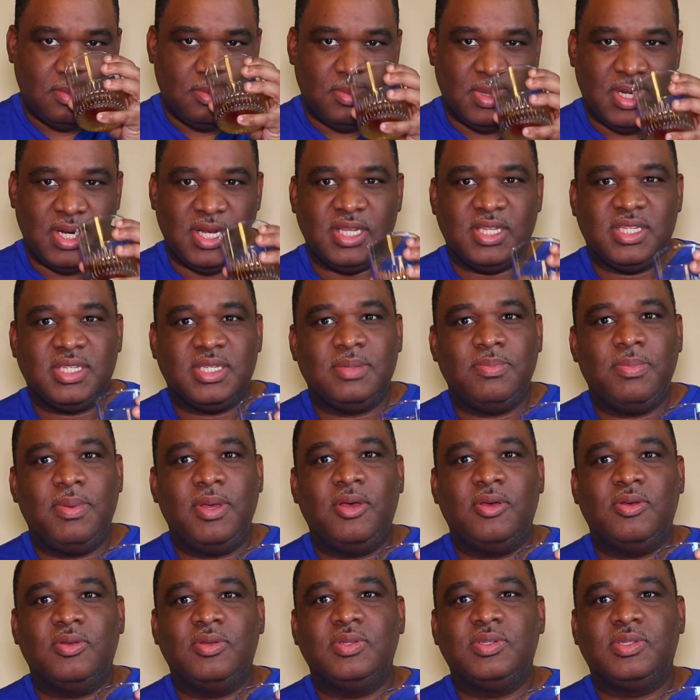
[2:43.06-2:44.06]
but it
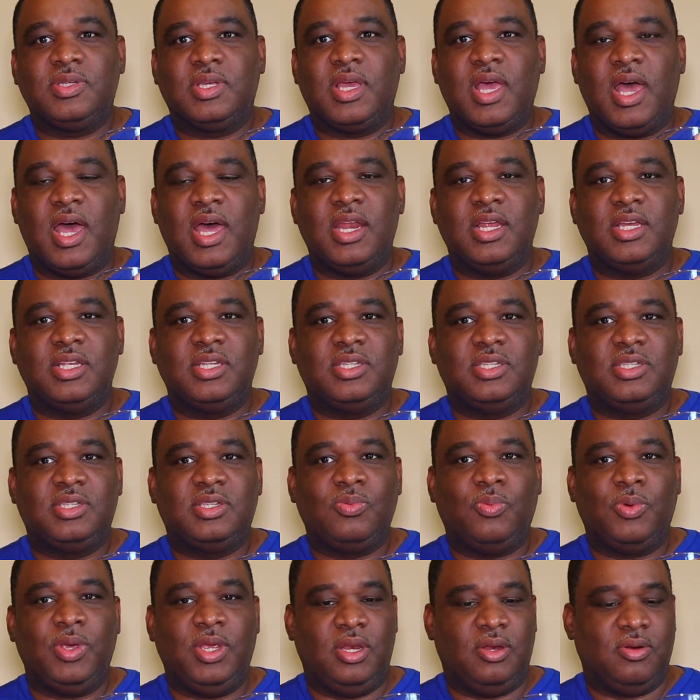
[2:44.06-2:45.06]
smells kind of
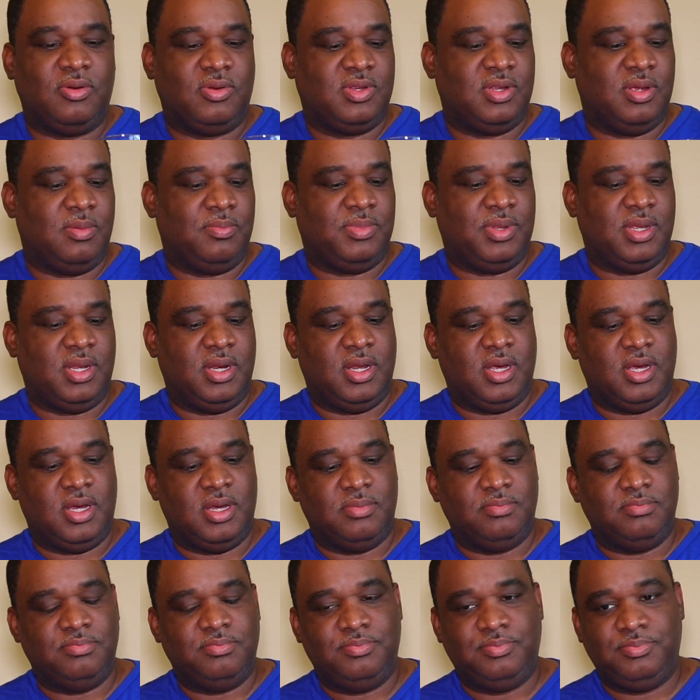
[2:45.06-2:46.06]
sweet or something.
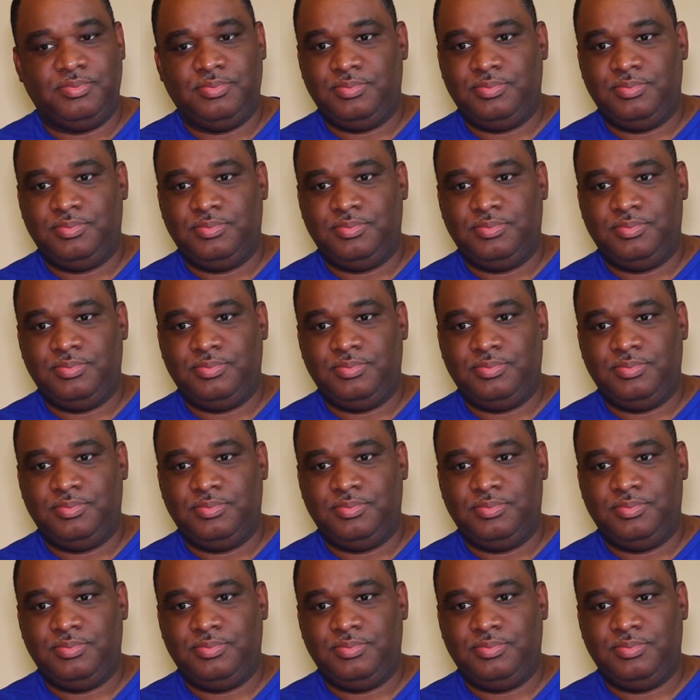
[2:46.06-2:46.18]
I